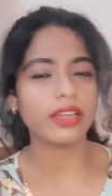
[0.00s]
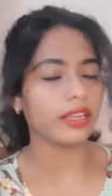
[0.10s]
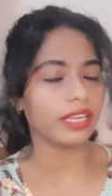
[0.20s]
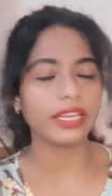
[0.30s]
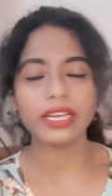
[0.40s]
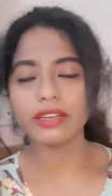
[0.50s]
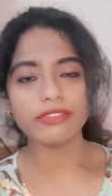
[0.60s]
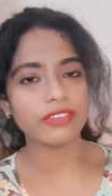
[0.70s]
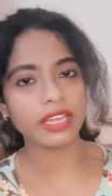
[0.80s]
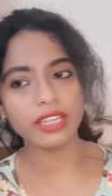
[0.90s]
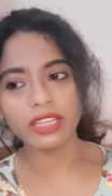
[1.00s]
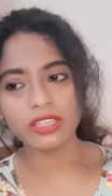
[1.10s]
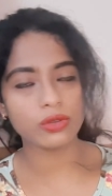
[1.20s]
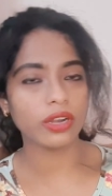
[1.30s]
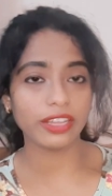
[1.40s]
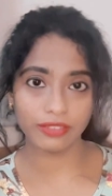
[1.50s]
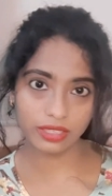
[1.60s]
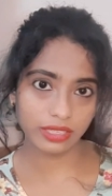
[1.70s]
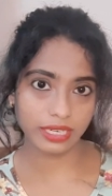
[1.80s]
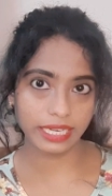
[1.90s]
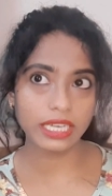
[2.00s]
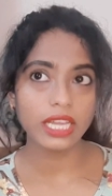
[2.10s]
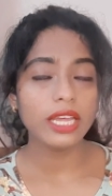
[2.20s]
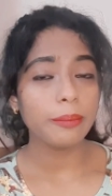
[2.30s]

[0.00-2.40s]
NIRF ranking is not everything, right?